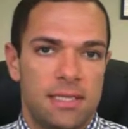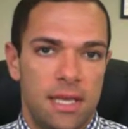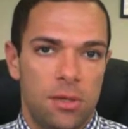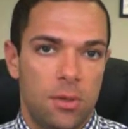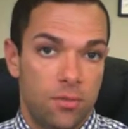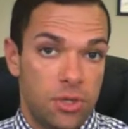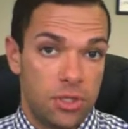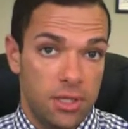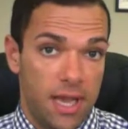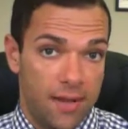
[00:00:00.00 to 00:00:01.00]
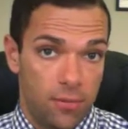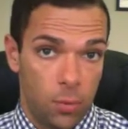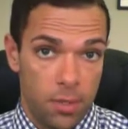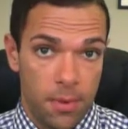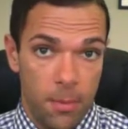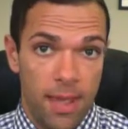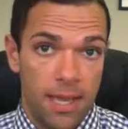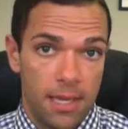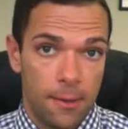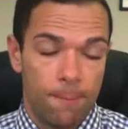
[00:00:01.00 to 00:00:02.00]
that you would originally have to worry about
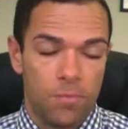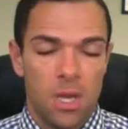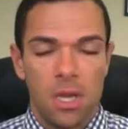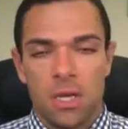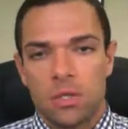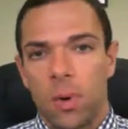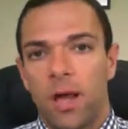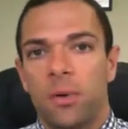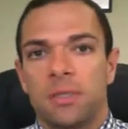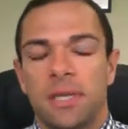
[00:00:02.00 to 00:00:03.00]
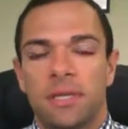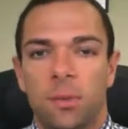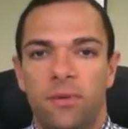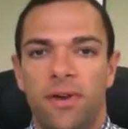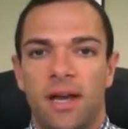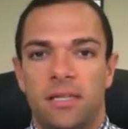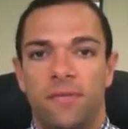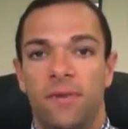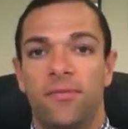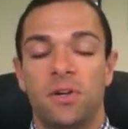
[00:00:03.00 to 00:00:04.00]
paying. So I always like to advise, if
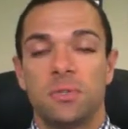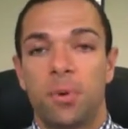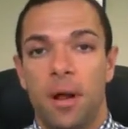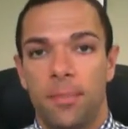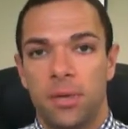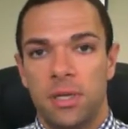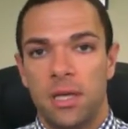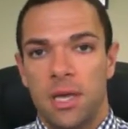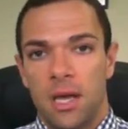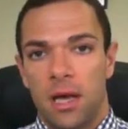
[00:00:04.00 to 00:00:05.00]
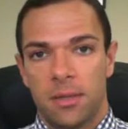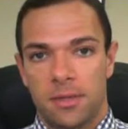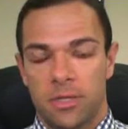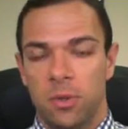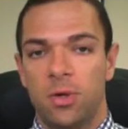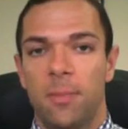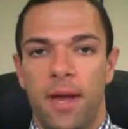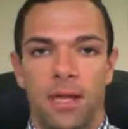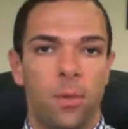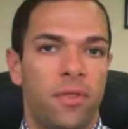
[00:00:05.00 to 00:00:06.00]
your first property, especially when you're
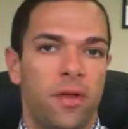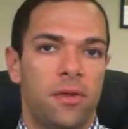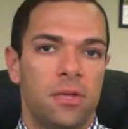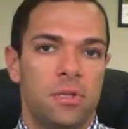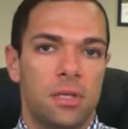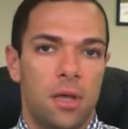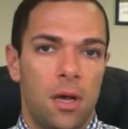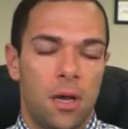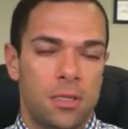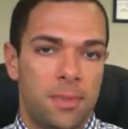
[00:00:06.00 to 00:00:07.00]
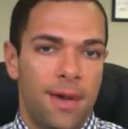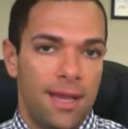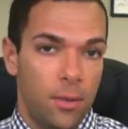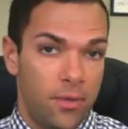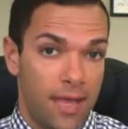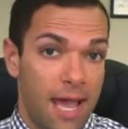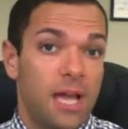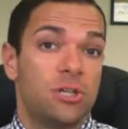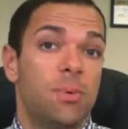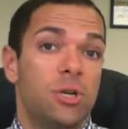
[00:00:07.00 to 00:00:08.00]
buying with others, to buy it with a
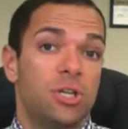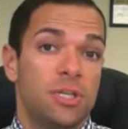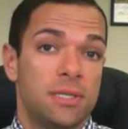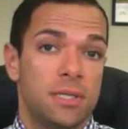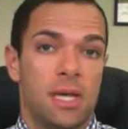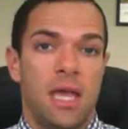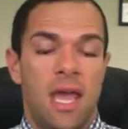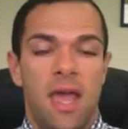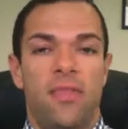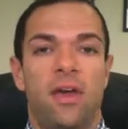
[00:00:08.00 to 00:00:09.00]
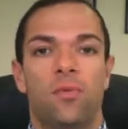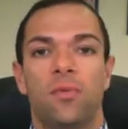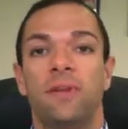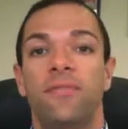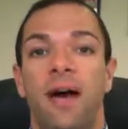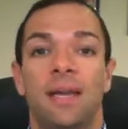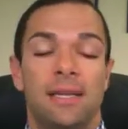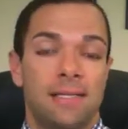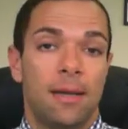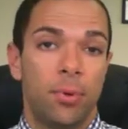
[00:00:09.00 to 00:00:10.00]
cash purchase and then
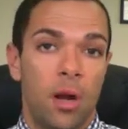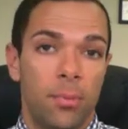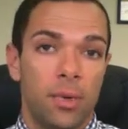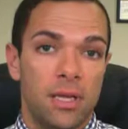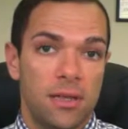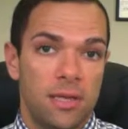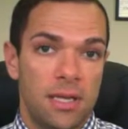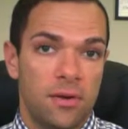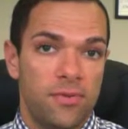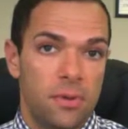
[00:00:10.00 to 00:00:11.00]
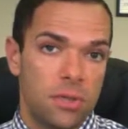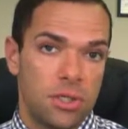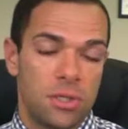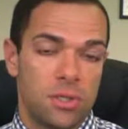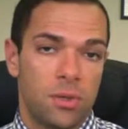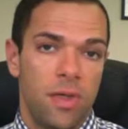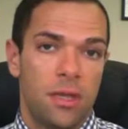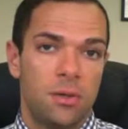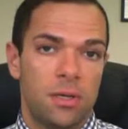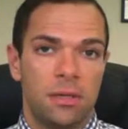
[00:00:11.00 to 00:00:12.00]
refinance that property in the near future, so then
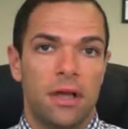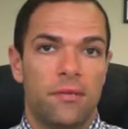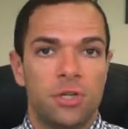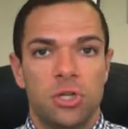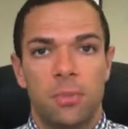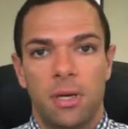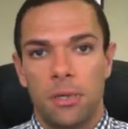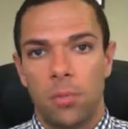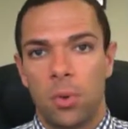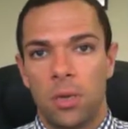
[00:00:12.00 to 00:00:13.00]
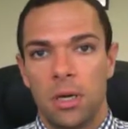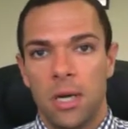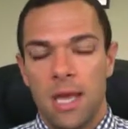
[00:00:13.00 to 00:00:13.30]
you can leverage your money more